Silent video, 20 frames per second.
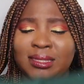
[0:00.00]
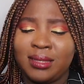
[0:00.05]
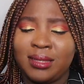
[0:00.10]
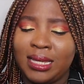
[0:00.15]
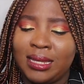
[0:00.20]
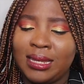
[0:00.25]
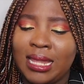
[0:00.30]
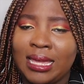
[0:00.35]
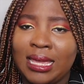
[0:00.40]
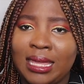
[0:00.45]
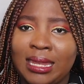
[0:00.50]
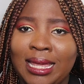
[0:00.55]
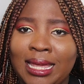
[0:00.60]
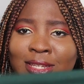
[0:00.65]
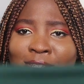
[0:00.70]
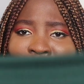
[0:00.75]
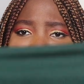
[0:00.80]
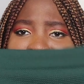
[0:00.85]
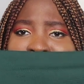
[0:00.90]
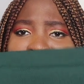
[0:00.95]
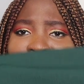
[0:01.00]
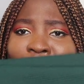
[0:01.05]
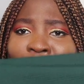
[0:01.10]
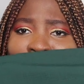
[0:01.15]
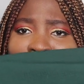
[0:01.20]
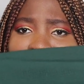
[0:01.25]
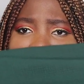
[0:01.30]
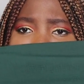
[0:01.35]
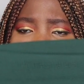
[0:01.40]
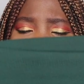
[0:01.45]
it's looking like a Nigerian
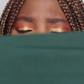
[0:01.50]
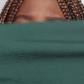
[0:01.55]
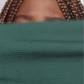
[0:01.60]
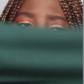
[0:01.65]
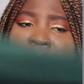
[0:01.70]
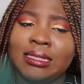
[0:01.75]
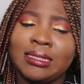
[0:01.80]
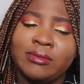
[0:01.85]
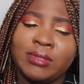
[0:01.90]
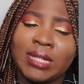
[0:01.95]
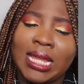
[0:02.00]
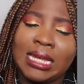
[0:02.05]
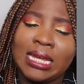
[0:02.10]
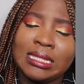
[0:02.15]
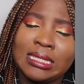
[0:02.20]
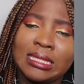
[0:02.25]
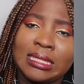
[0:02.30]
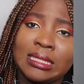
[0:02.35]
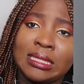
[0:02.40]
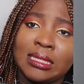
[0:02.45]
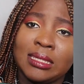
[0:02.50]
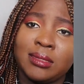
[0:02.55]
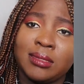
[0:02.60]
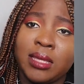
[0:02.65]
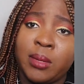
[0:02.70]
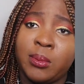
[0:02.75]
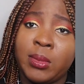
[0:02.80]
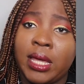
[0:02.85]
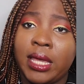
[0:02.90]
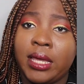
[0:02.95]
green in reality.
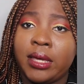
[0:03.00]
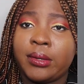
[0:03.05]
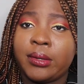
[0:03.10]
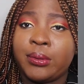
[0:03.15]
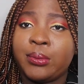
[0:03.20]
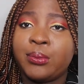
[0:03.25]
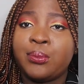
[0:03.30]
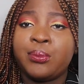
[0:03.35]
So I'm like,